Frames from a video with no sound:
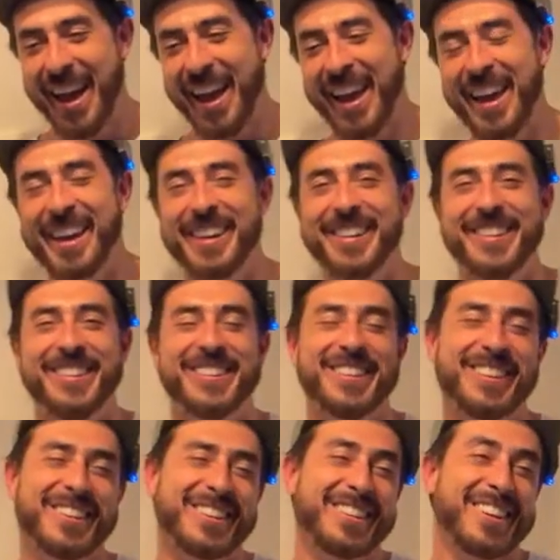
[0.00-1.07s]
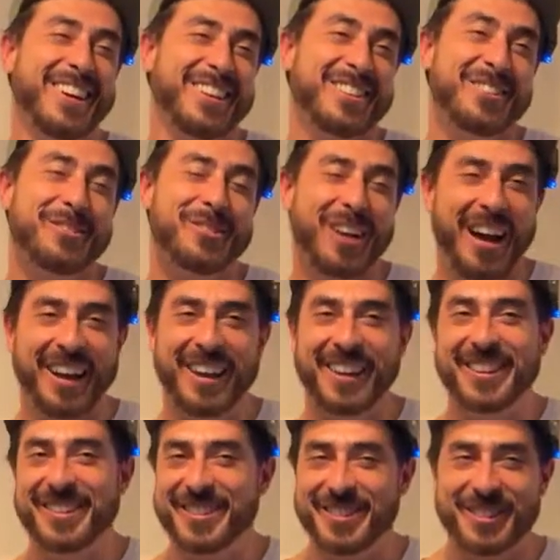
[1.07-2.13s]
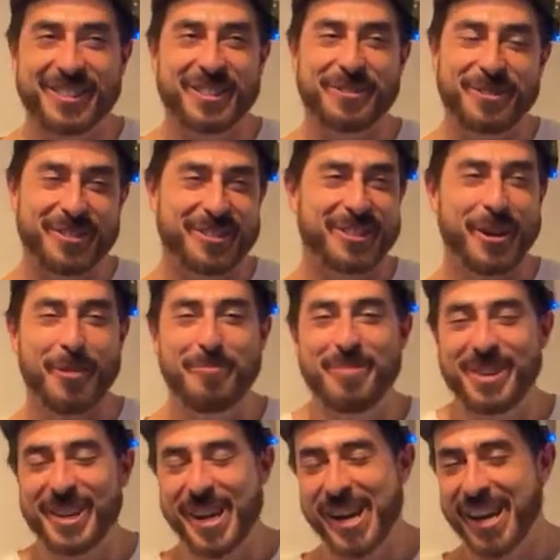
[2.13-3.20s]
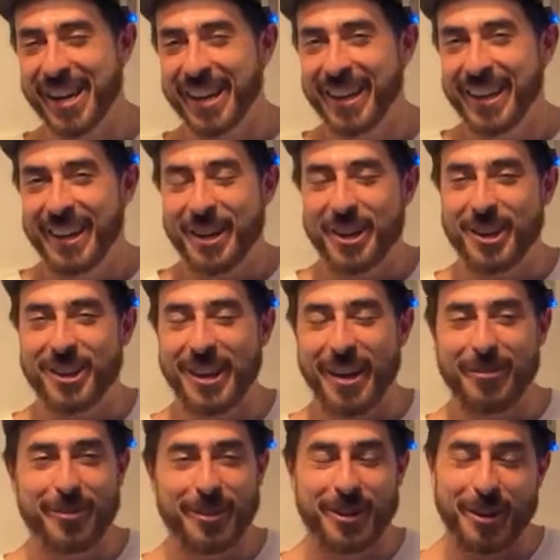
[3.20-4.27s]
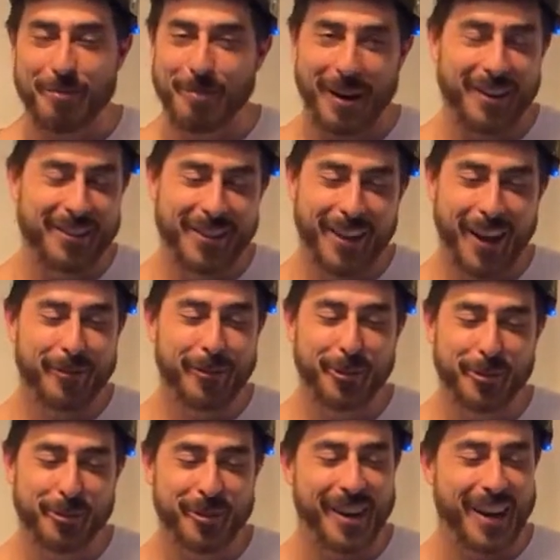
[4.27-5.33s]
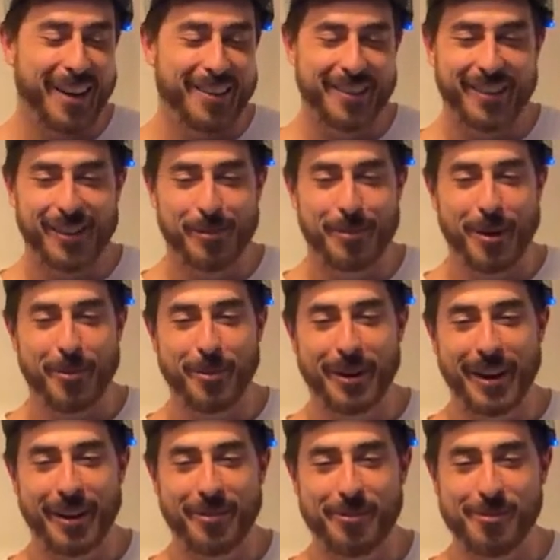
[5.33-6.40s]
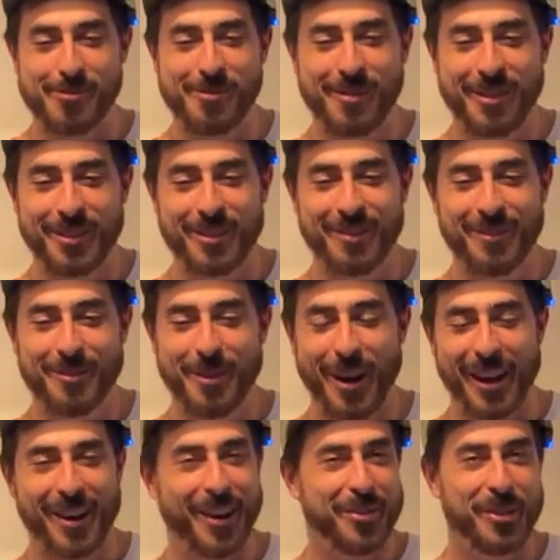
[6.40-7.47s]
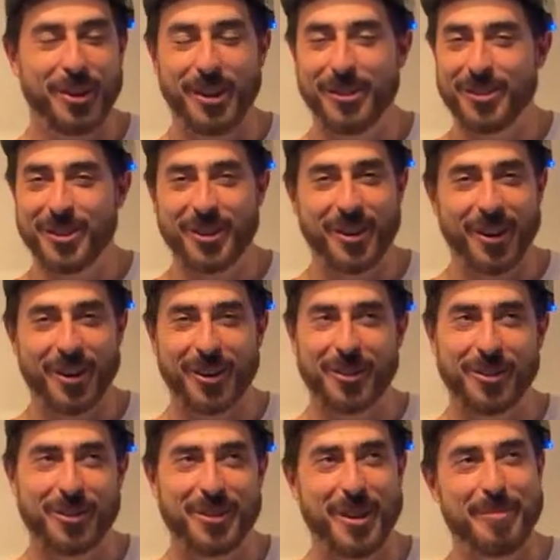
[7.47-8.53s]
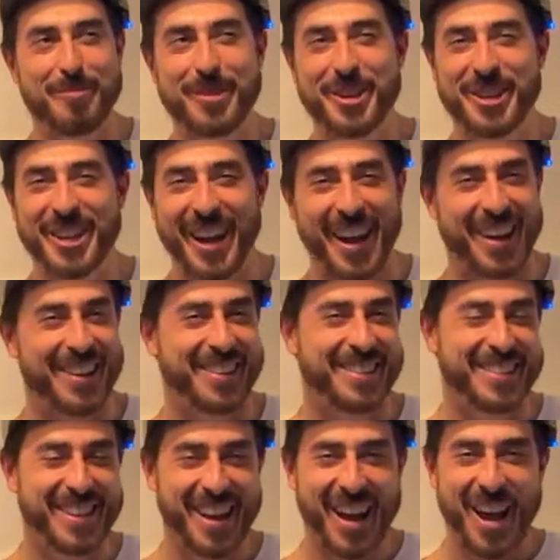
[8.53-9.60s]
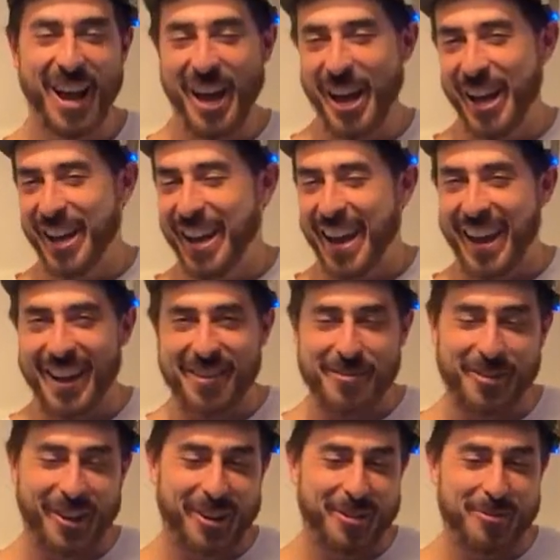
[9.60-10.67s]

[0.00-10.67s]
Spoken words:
and yeah, so I guess there was a big. Apparently, everyone was asking about what I got the Instacart girl's number, and hey, like,